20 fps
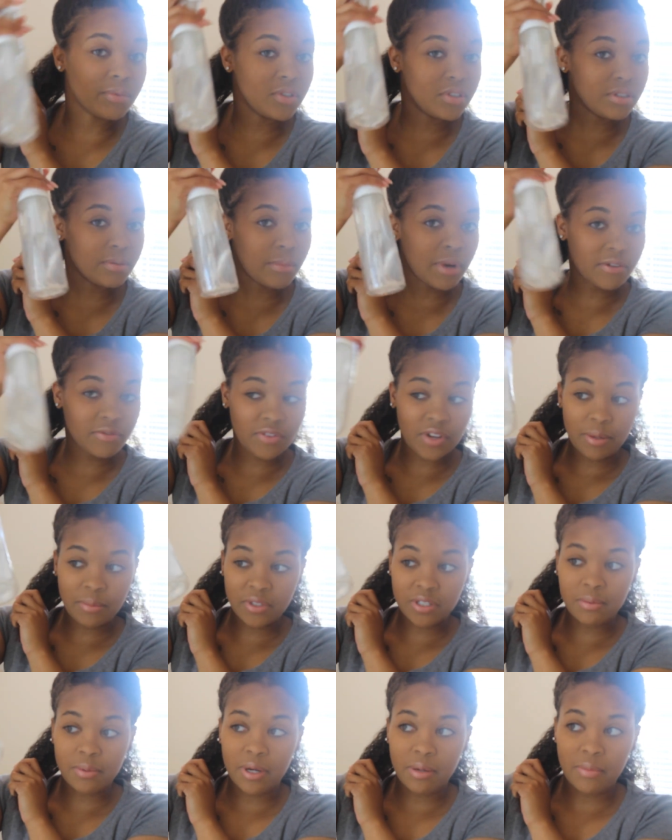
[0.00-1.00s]
I'm using my
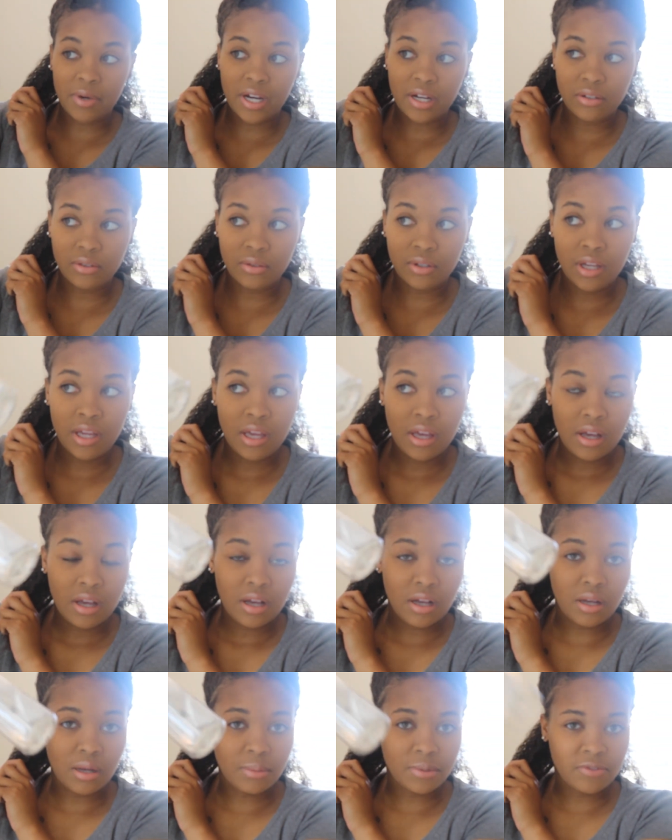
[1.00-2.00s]
famous spray bottle.
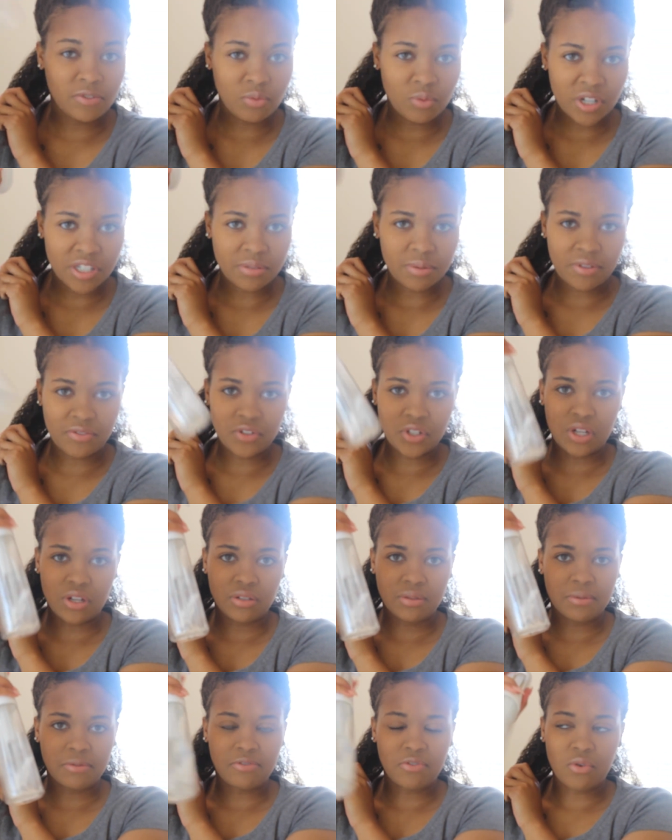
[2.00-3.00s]
Um, if you watched my
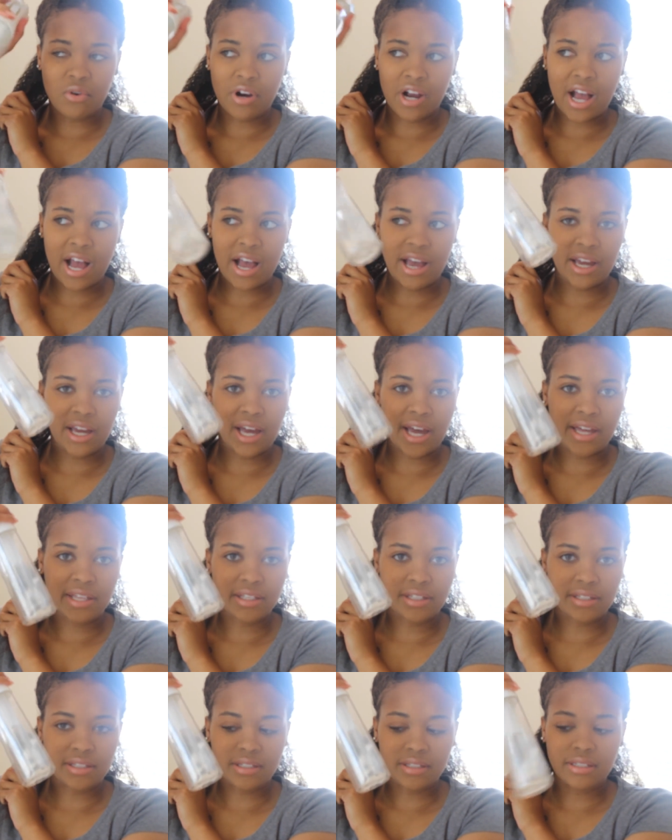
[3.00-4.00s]
videos before, I
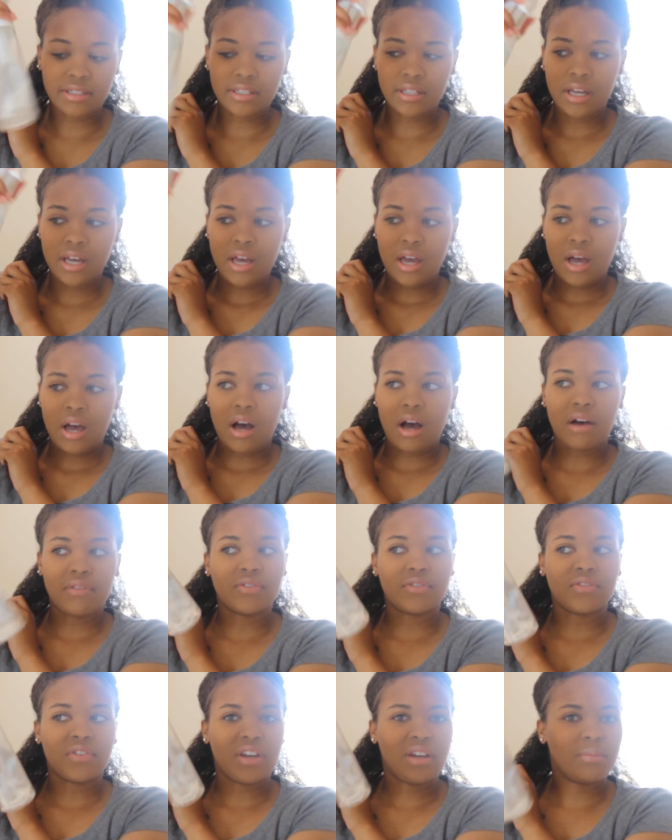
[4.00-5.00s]
got this
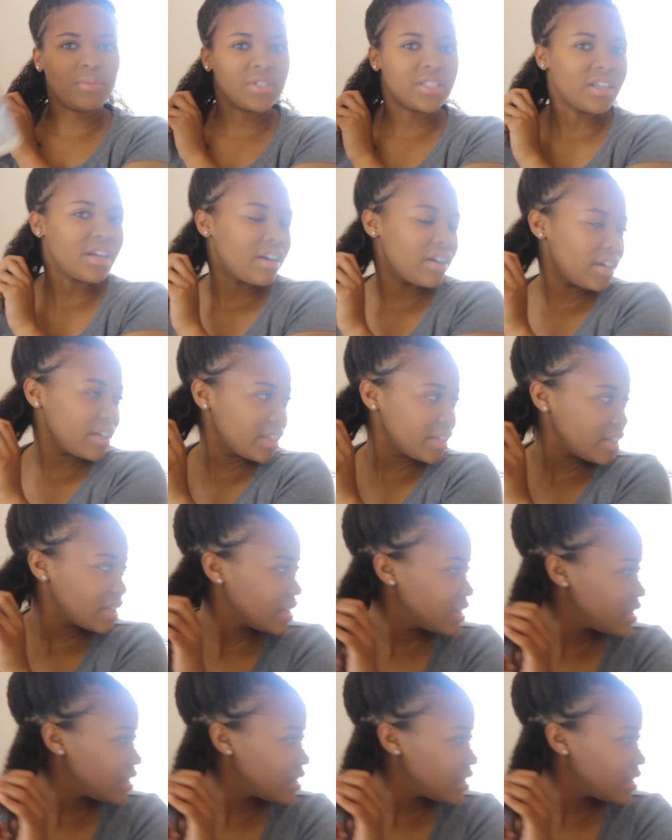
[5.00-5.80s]
off of Amazon.